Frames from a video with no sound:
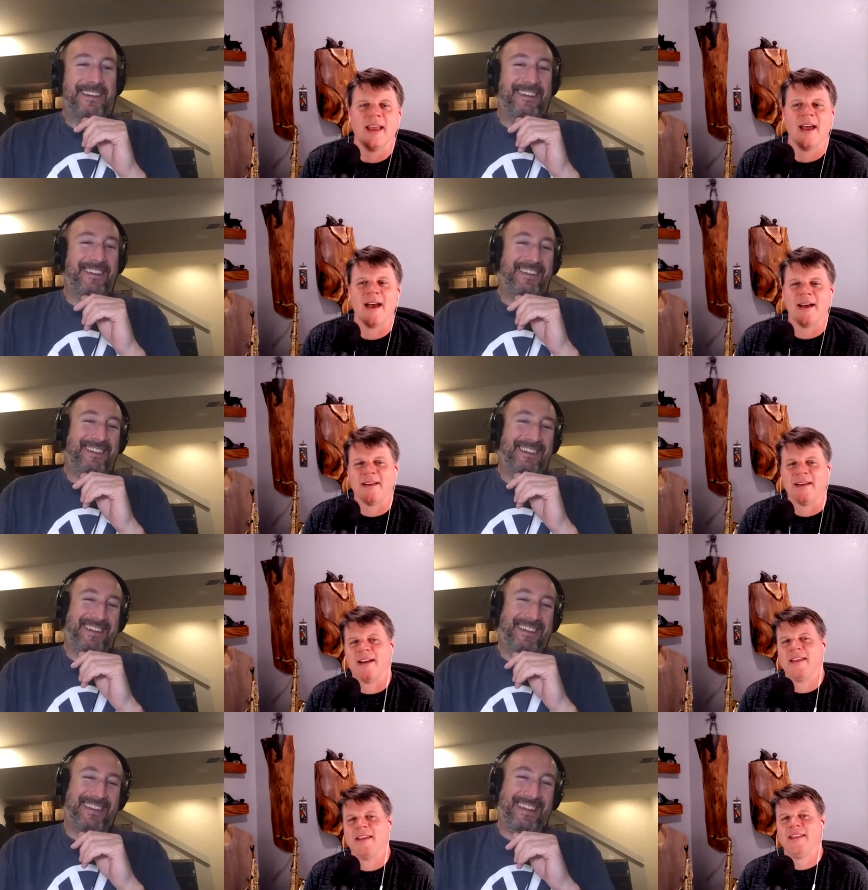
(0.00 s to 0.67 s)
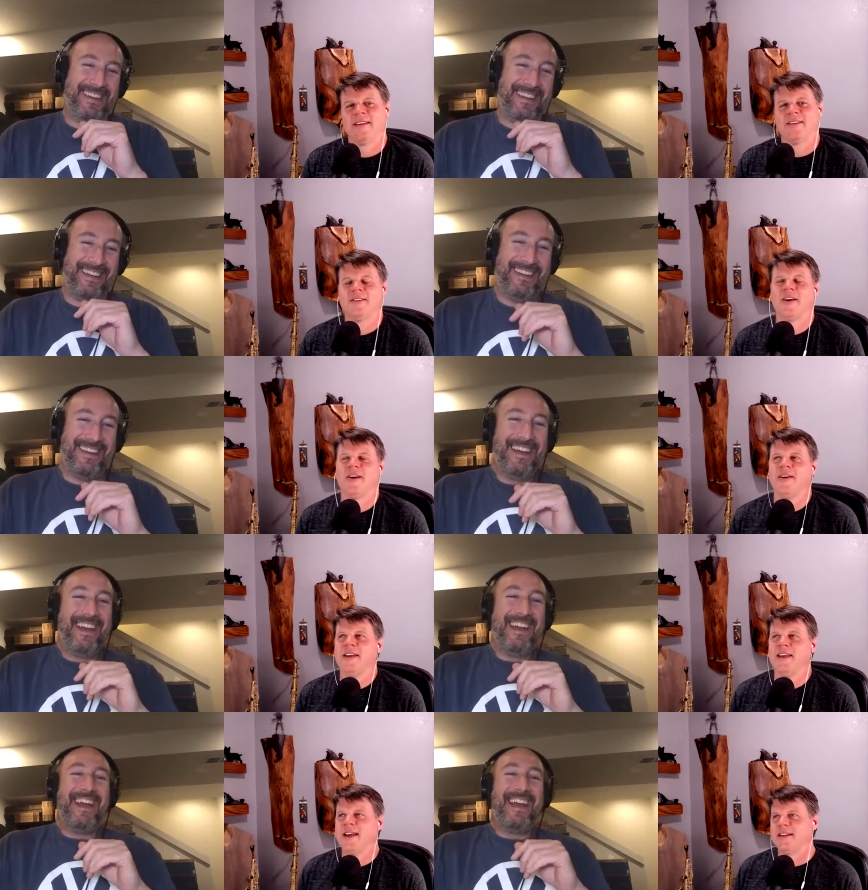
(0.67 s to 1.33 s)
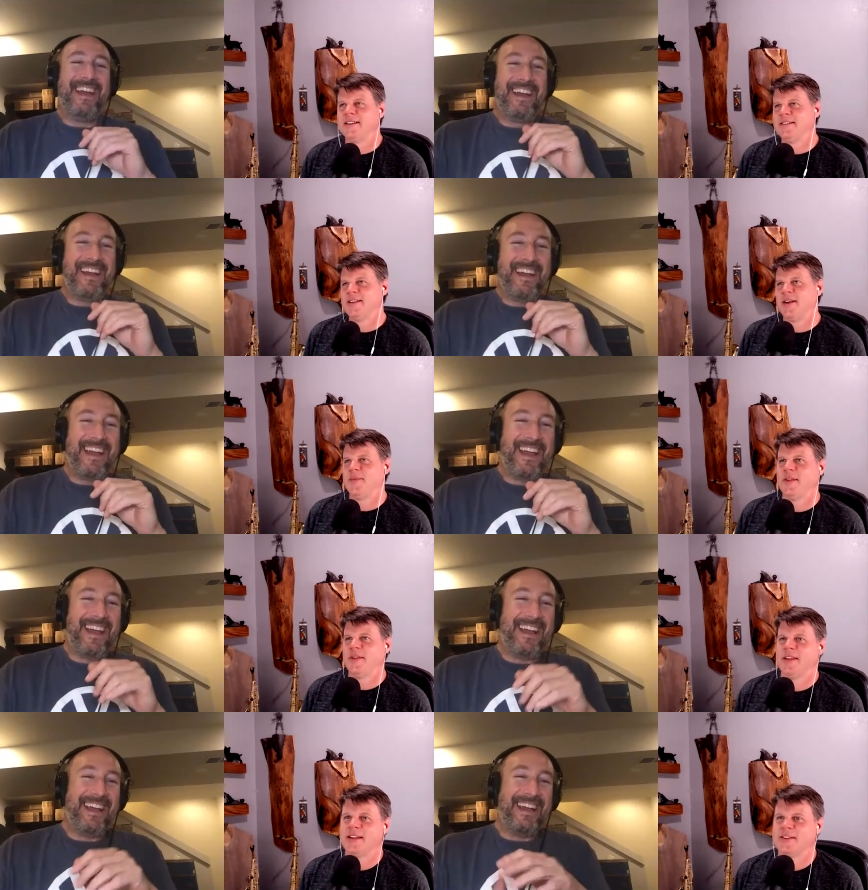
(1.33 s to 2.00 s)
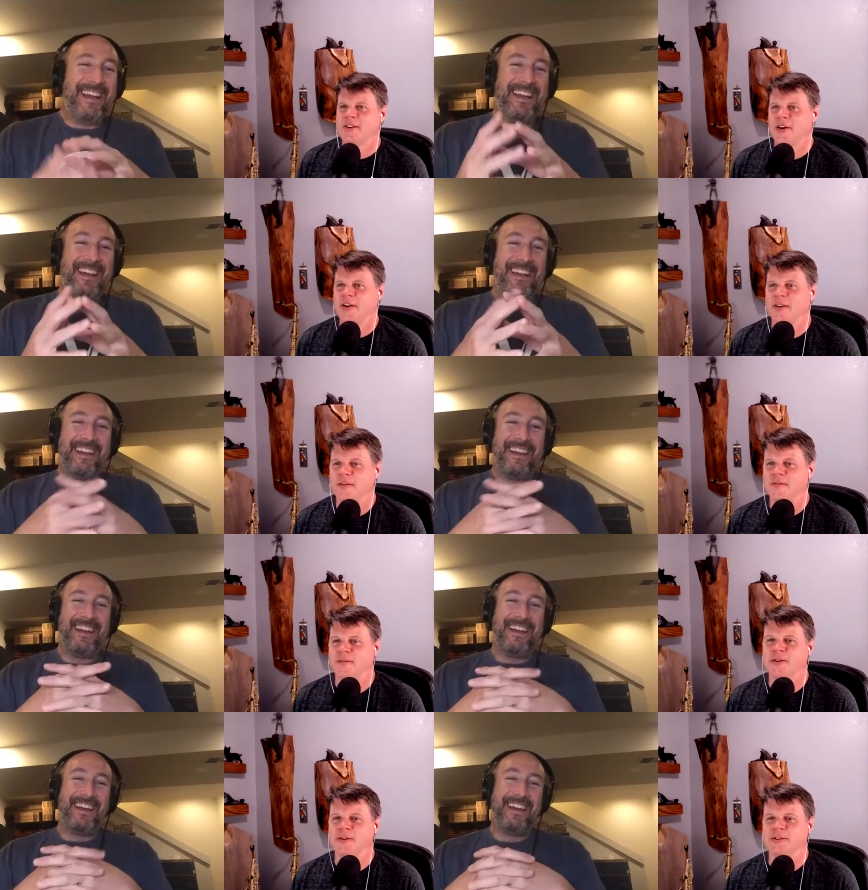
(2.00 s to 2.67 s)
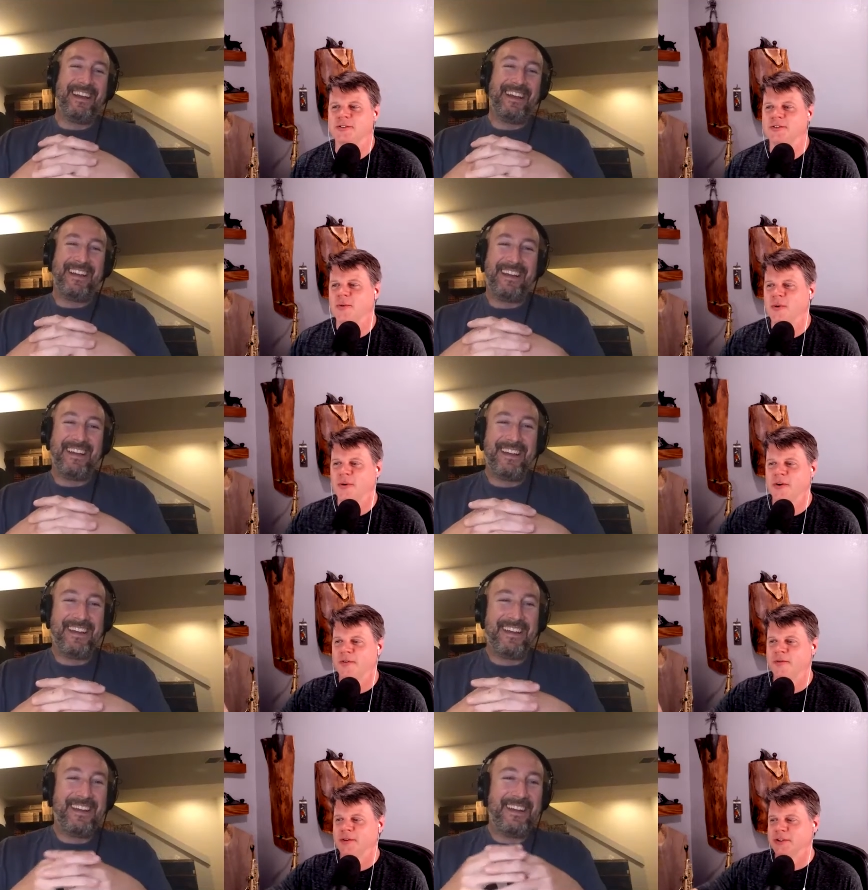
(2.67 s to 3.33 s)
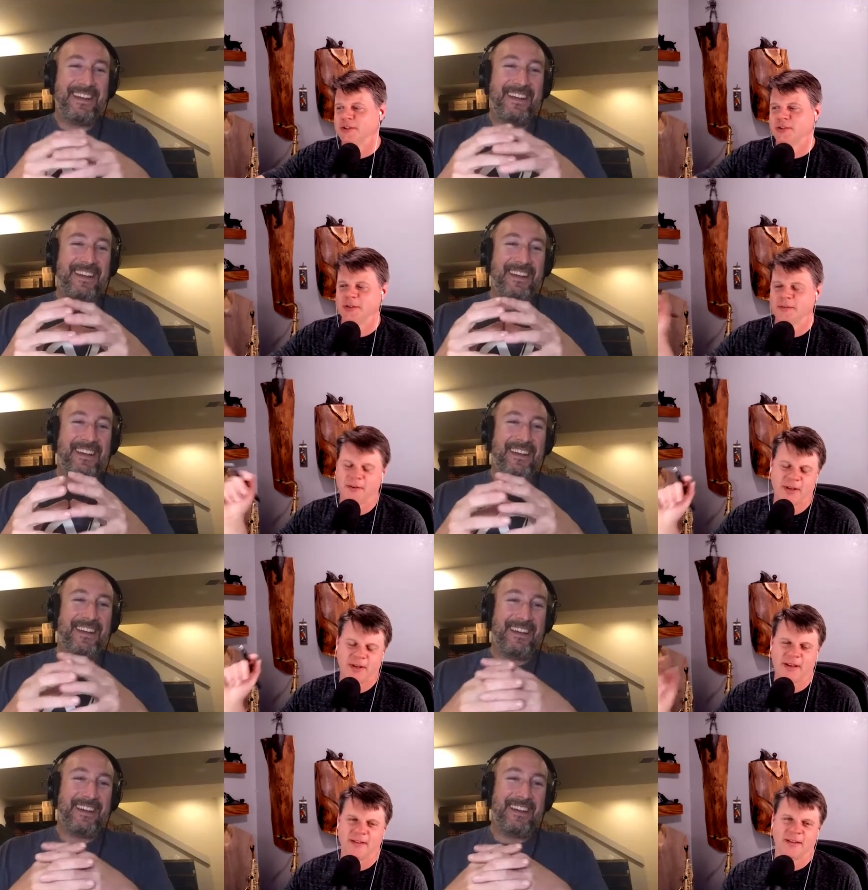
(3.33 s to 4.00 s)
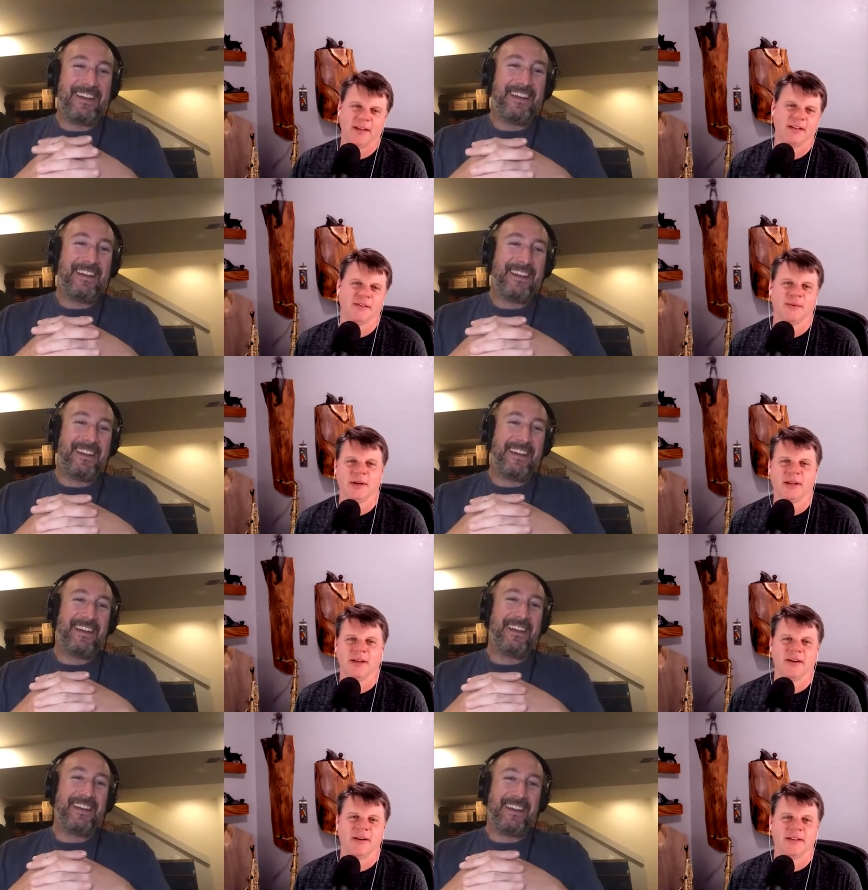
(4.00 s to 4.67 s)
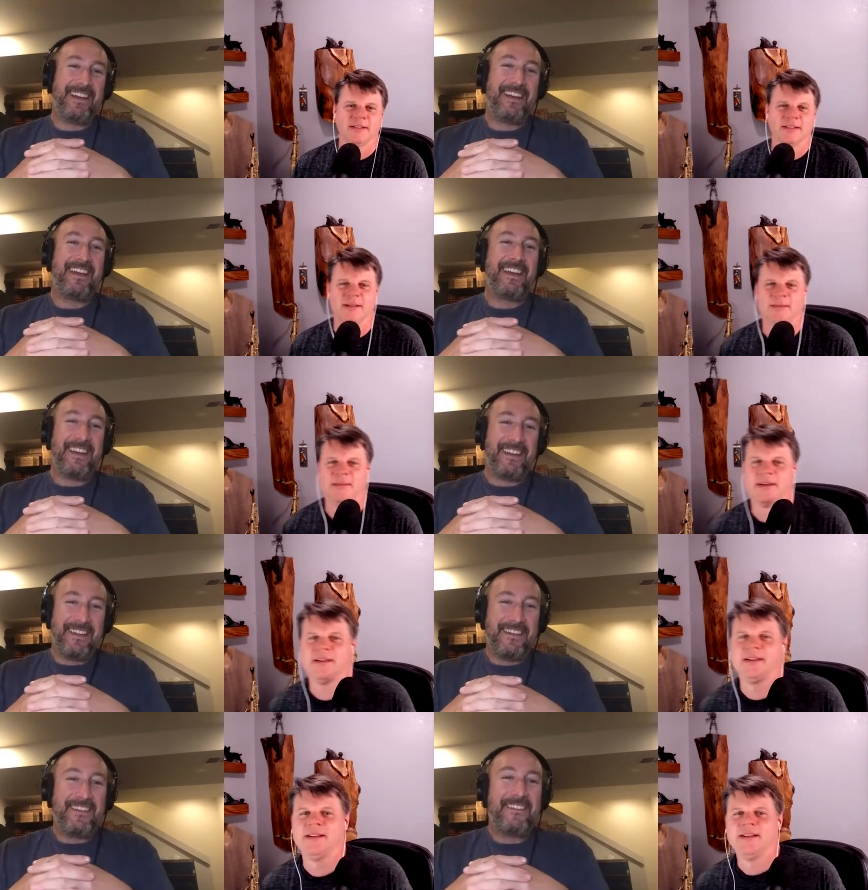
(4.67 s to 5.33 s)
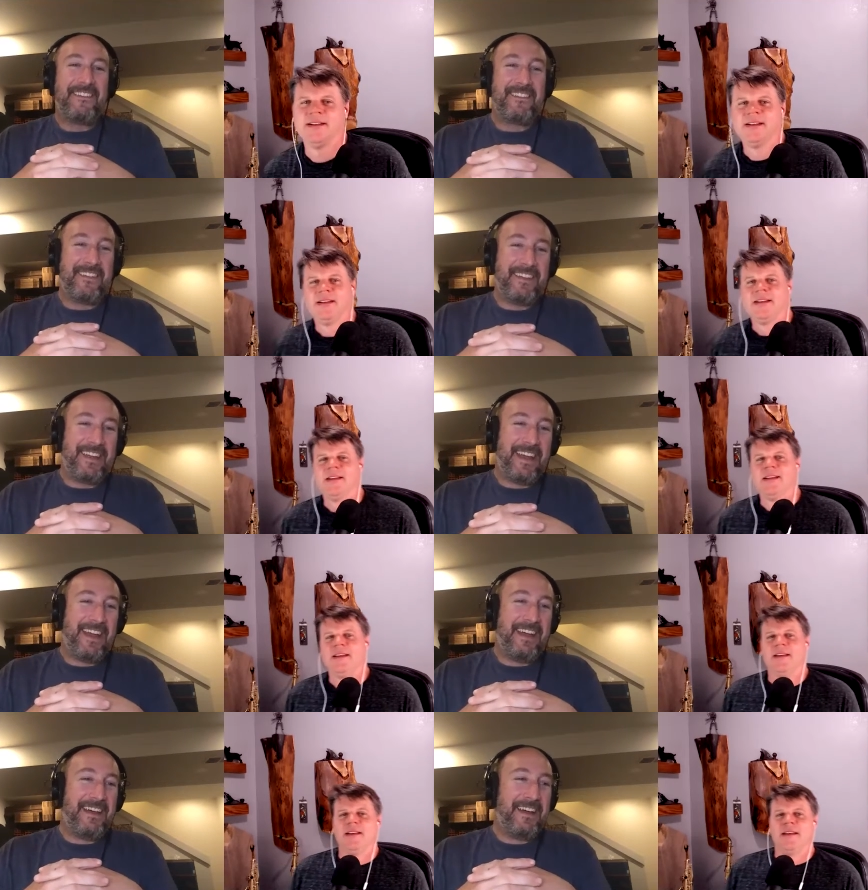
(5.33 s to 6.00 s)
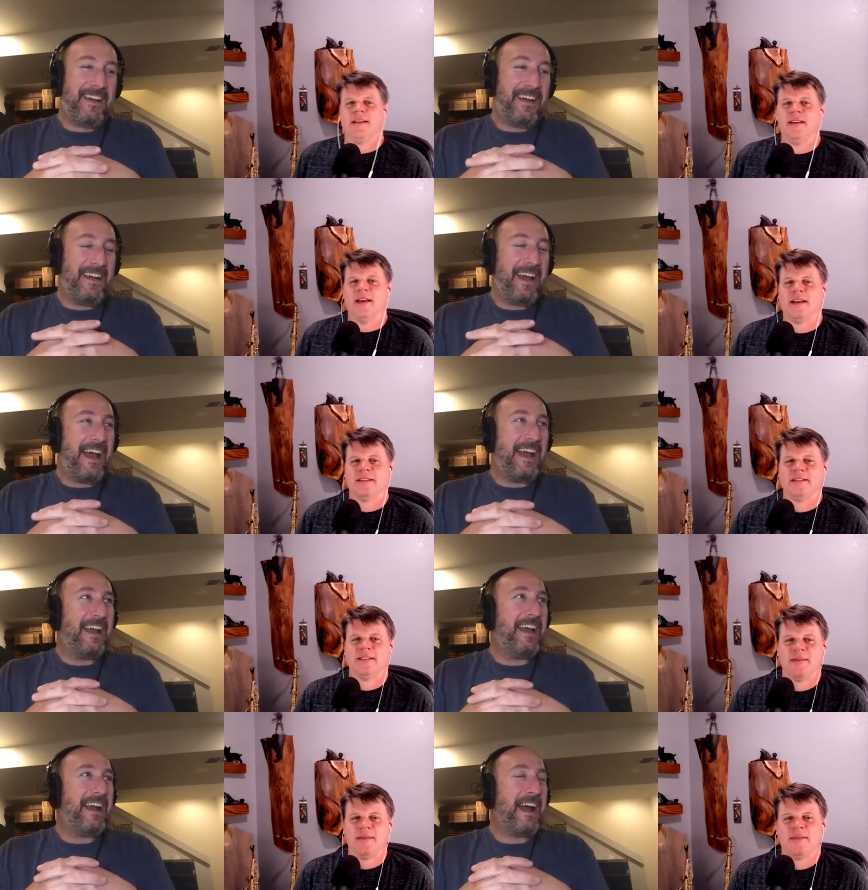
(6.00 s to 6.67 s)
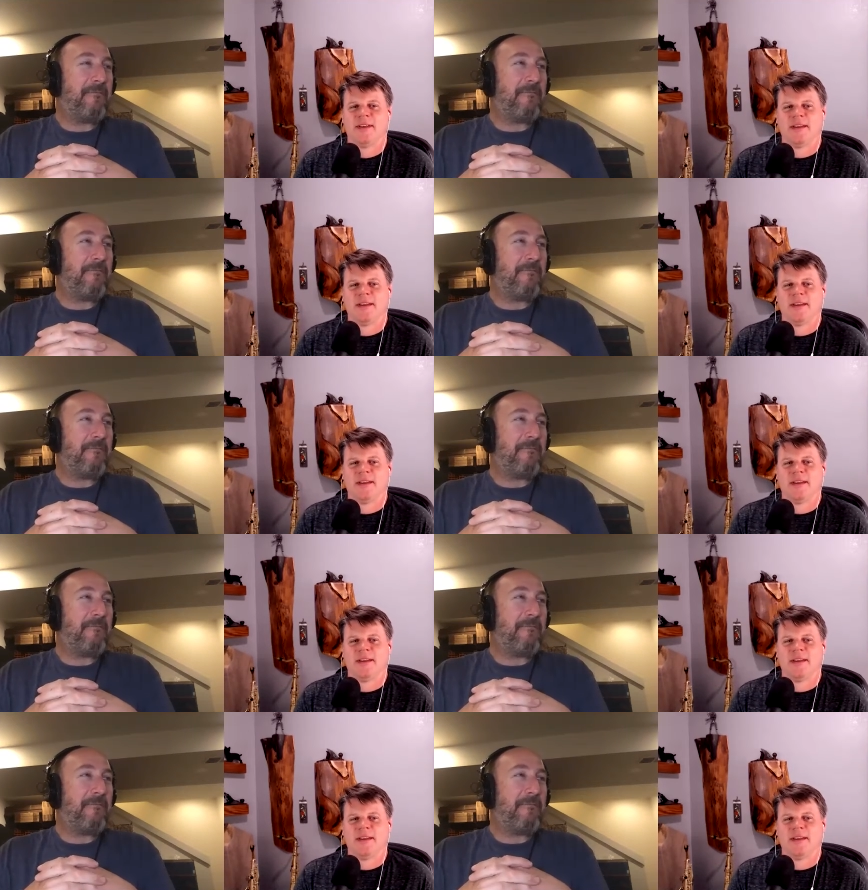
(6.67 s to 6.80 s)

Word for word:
Speaker 1: yeah, I think so. He has something that's called the first order of retrieval, I think is what he calls it. But yeah, yeah I, I